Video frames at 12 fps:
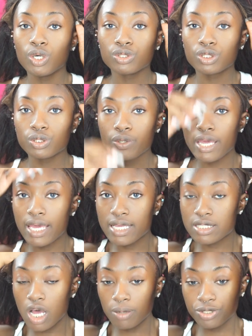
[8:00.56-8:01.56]
hold glue
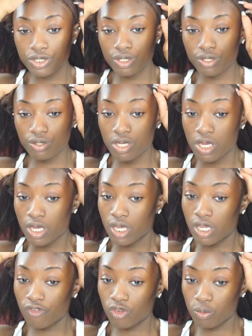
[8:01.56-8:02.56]
is optional.
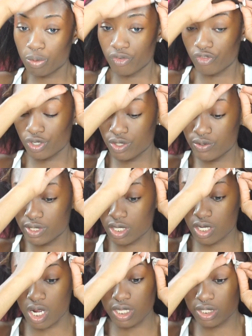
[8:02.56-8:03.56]
If you prefer
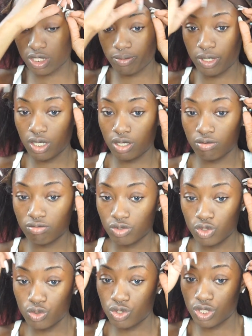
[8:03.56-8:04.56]
using Gots to Be,
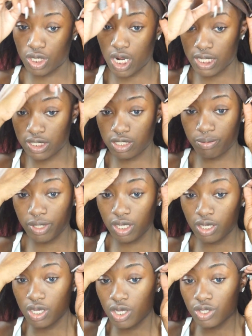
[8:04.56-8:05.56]
use your Gots to
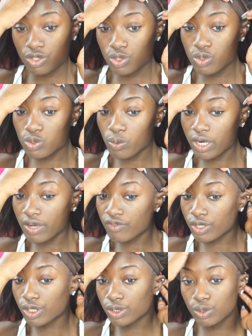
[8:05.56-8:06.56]
Be. Use
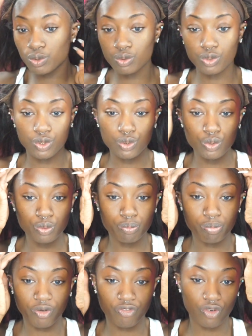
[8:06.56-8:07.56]
whatever glue
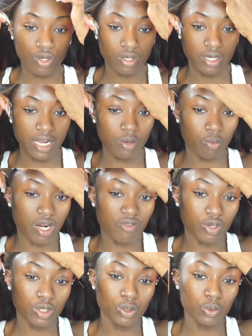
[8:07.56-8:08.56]
you prefer and
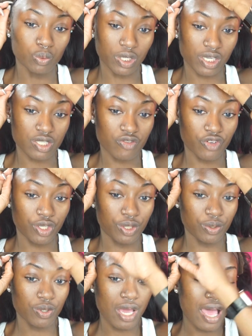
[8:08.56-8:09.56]
whatever glue works for
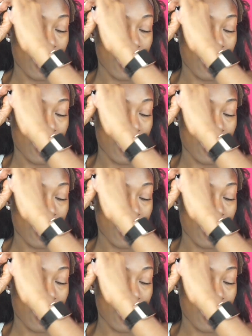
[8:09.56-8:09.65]
you.